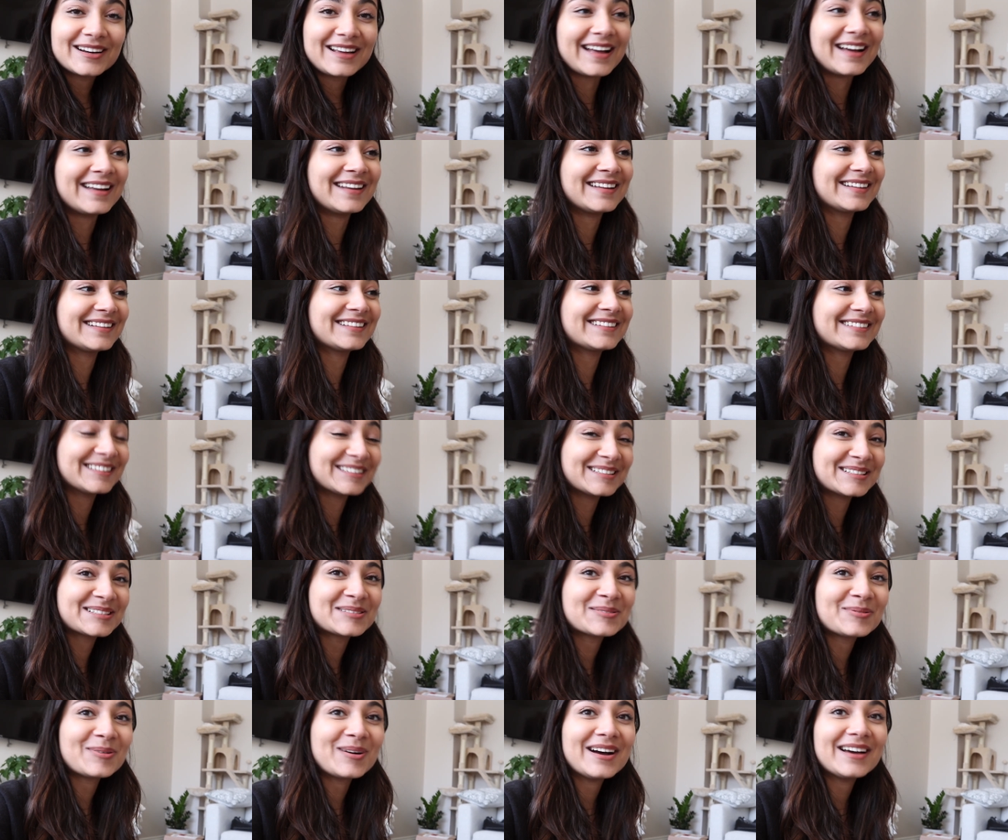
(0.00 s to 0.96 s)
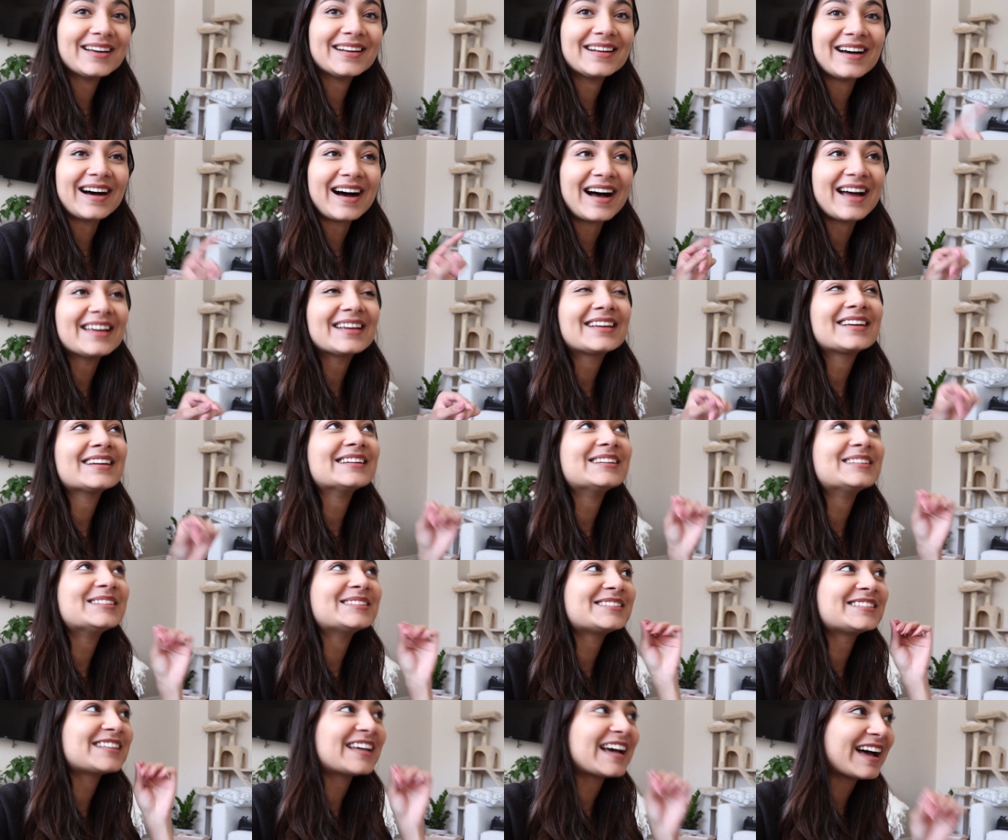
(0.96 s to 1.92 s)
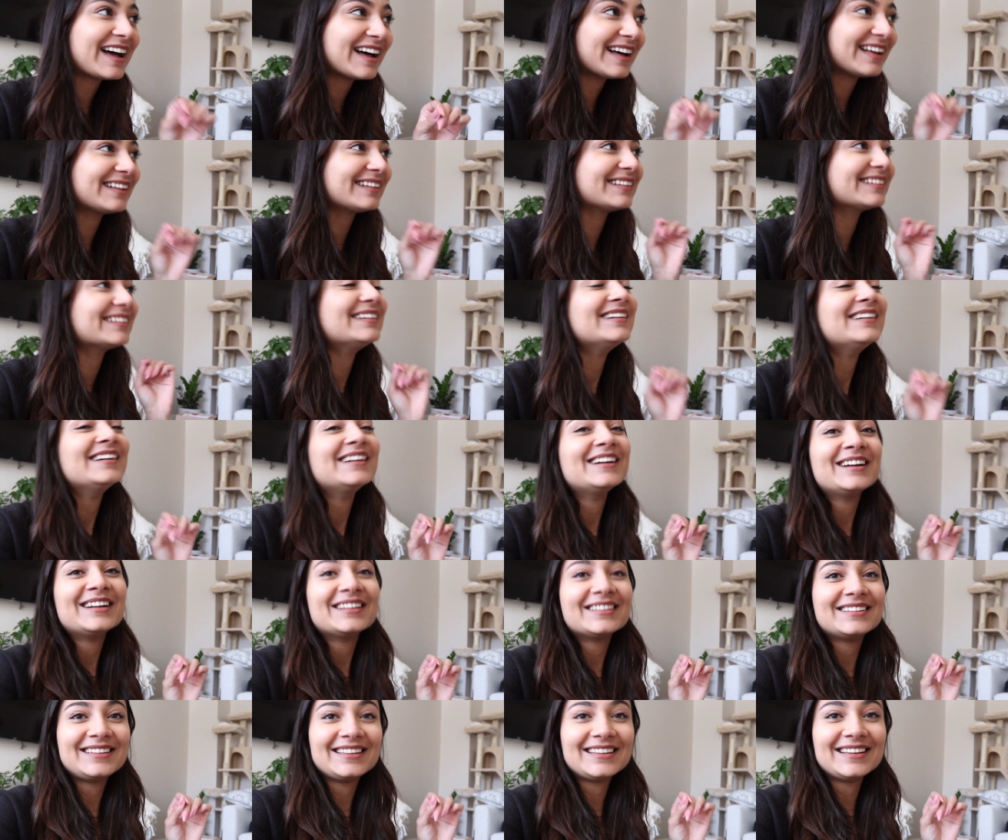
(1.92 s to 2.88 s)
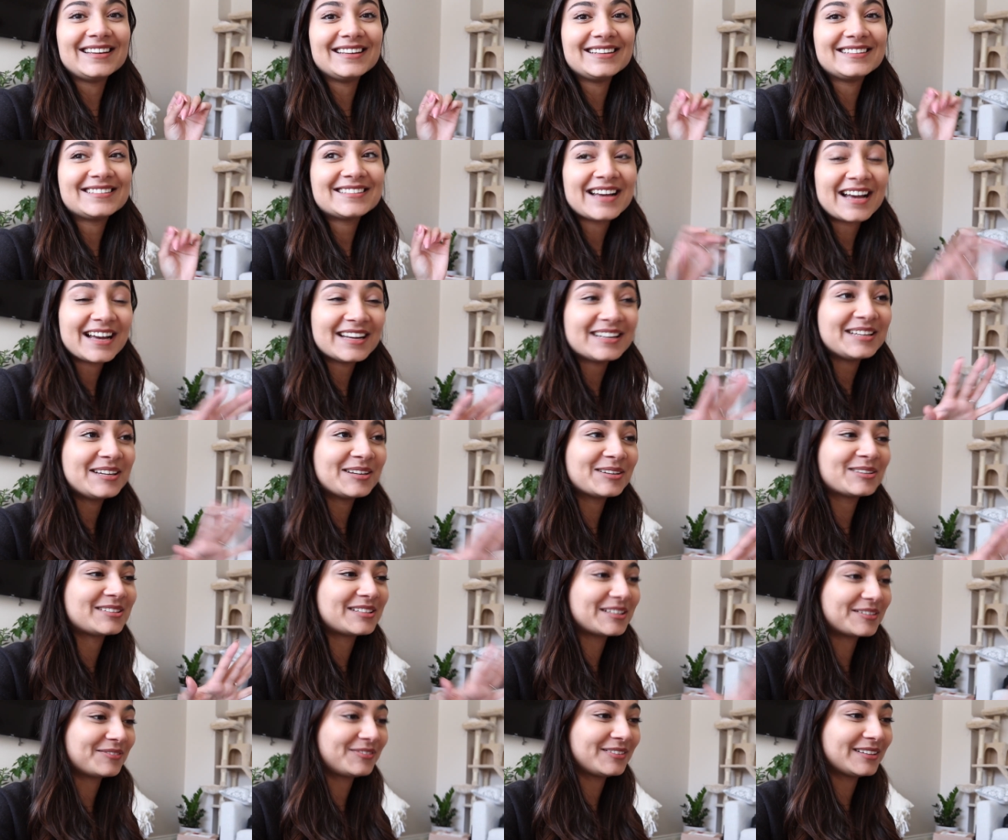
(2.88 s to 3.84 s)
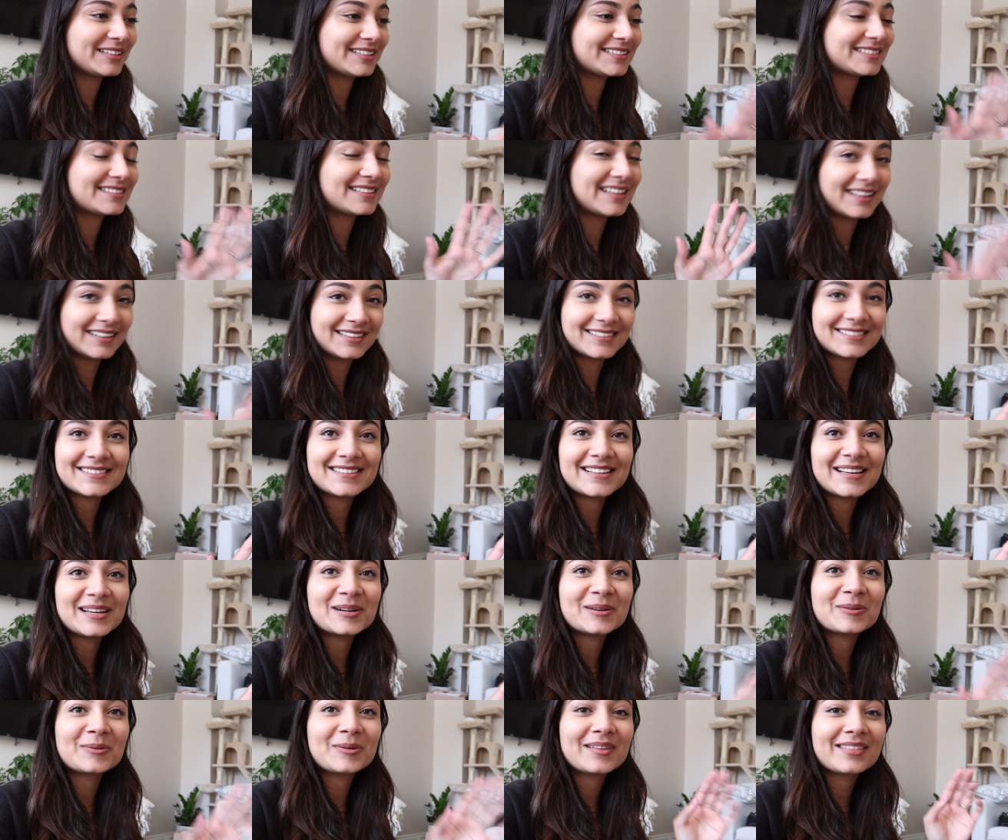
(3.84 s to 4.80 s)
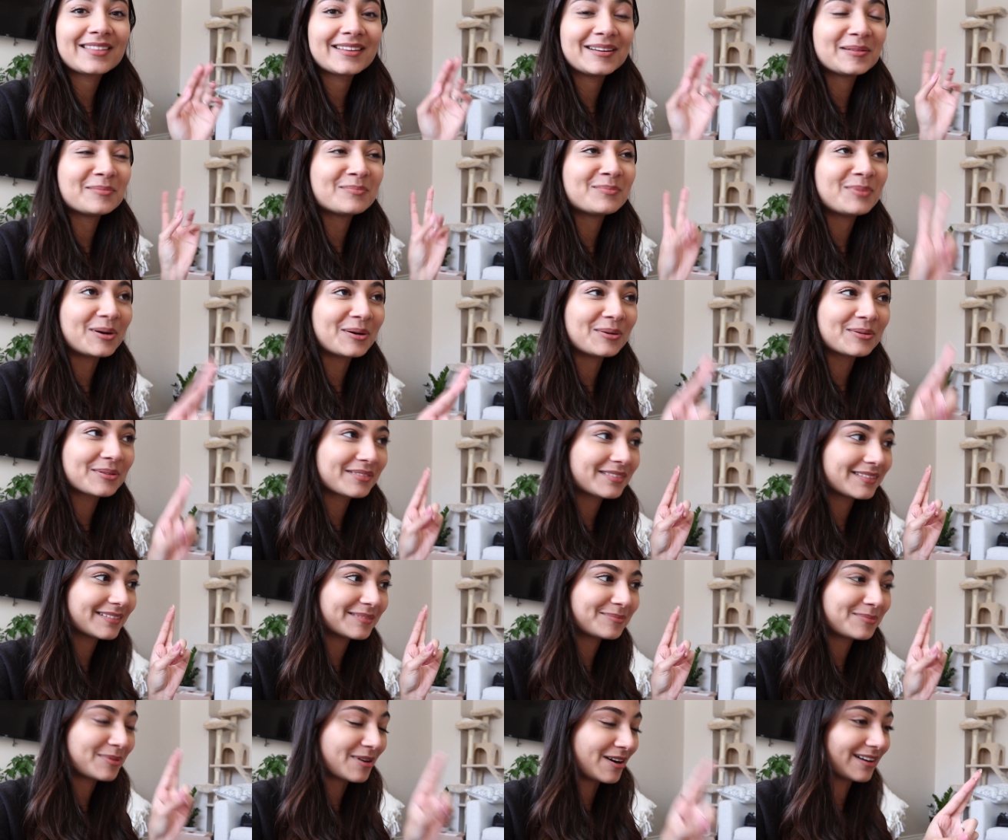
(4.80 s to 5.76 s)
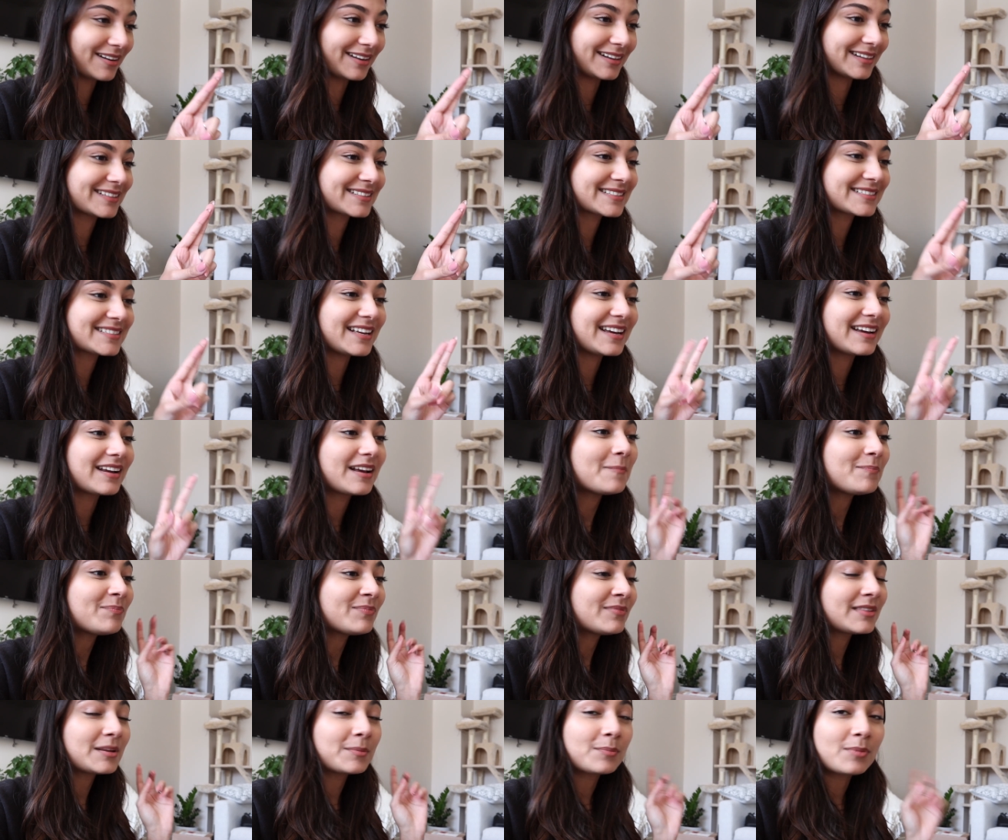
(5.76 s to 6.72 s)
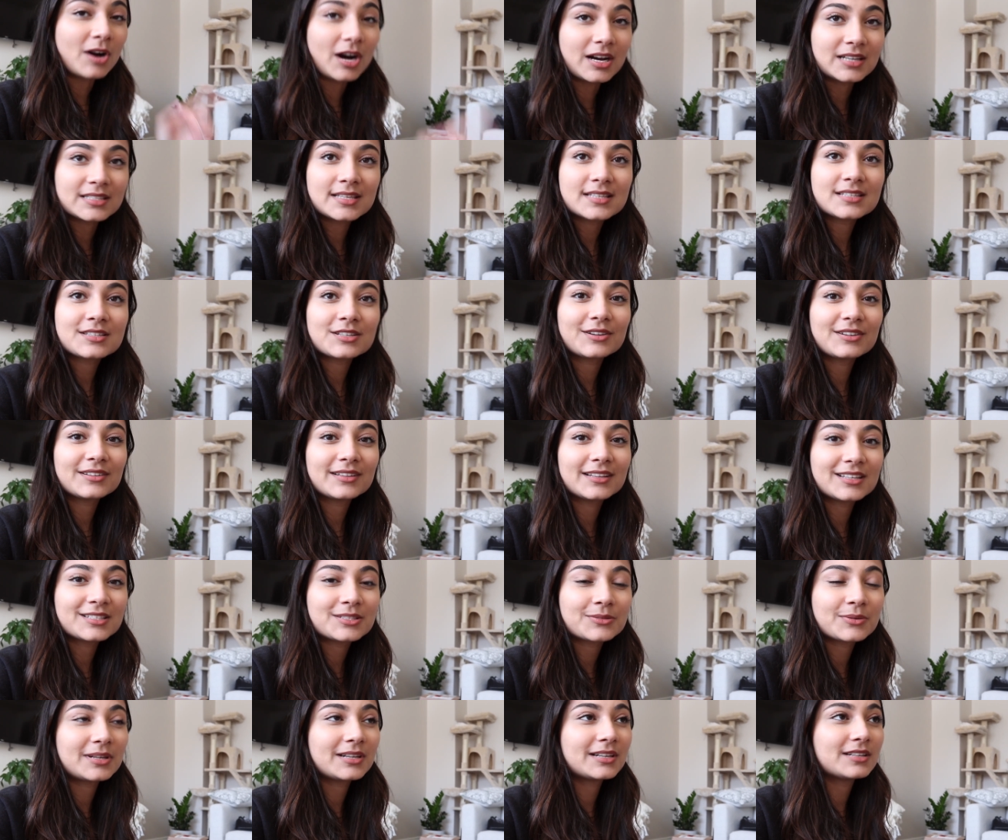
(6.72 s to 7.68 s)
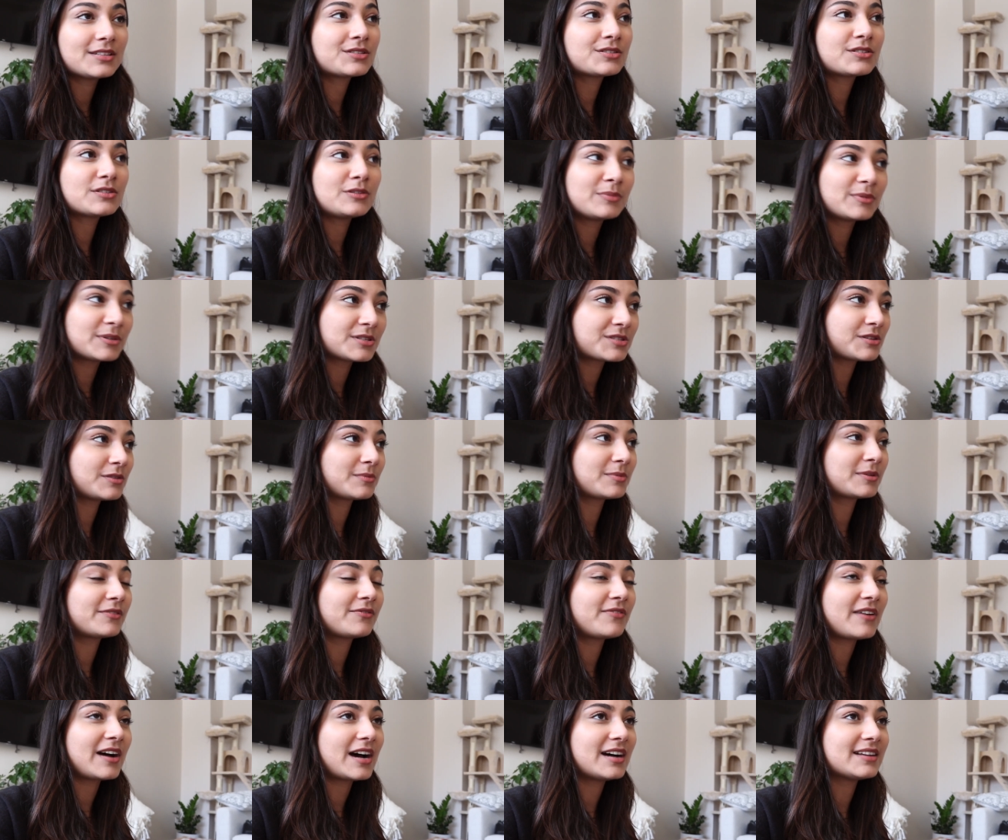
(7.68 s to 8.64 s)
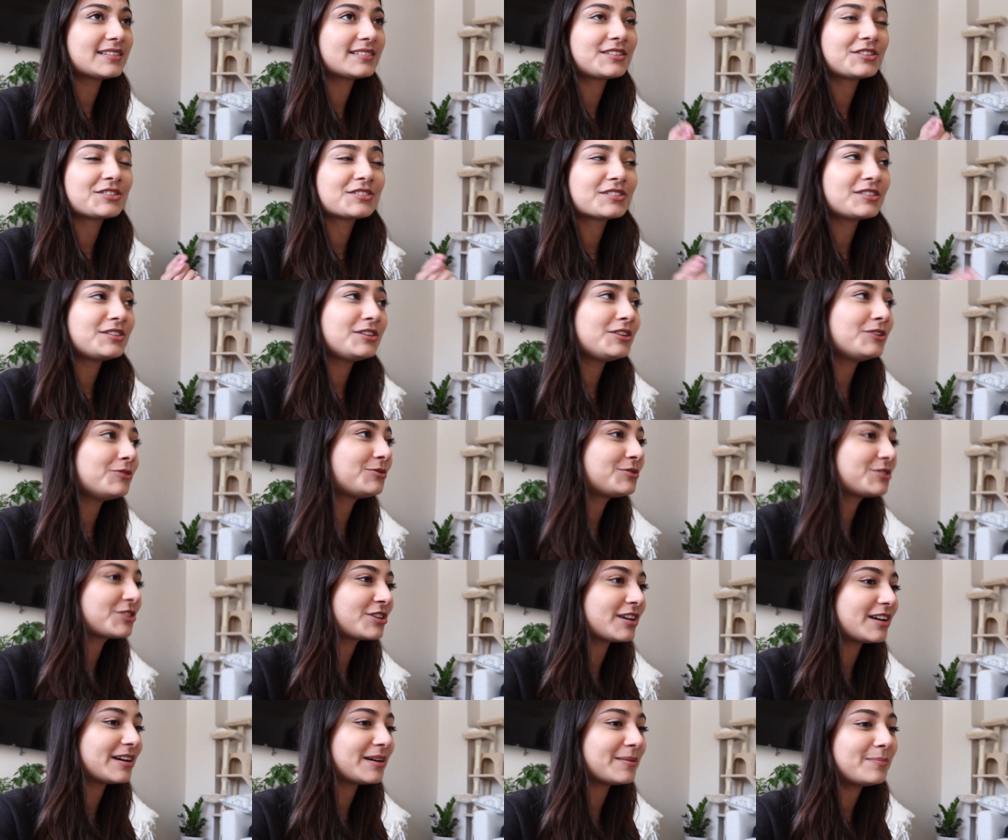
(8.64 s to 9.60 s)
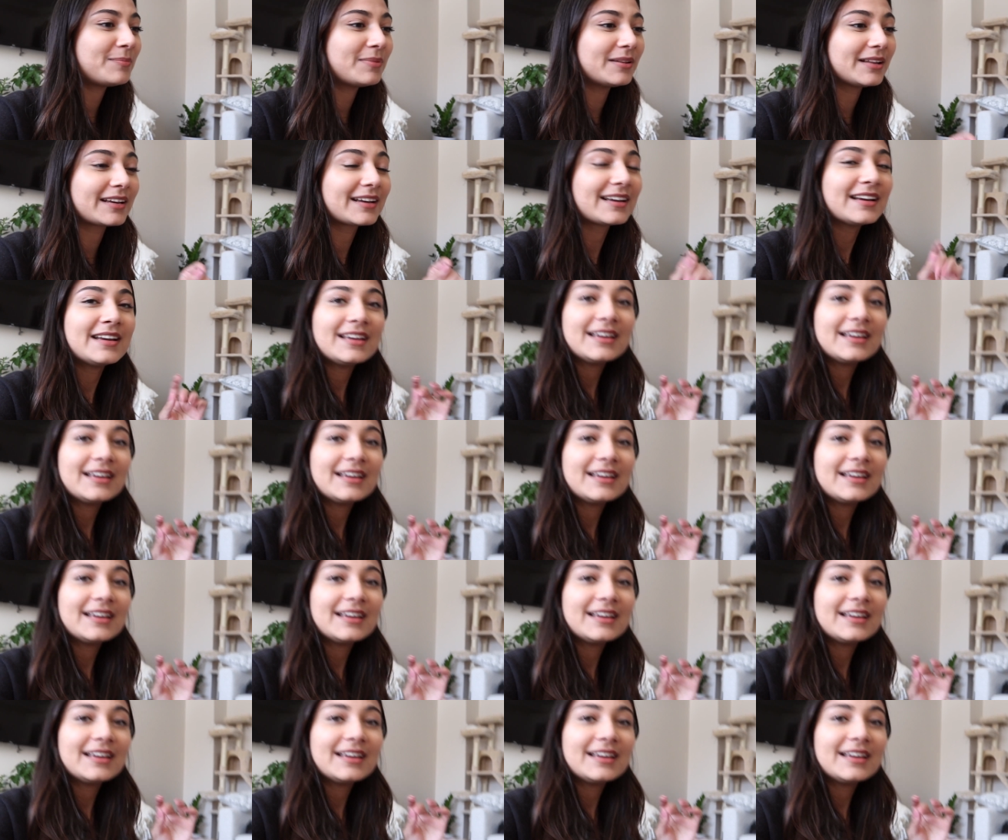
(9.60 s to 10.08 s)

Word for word: getting this one, I can tell the 10 year difference that is there within both products like the processor in this one is super super fast there's a new chip like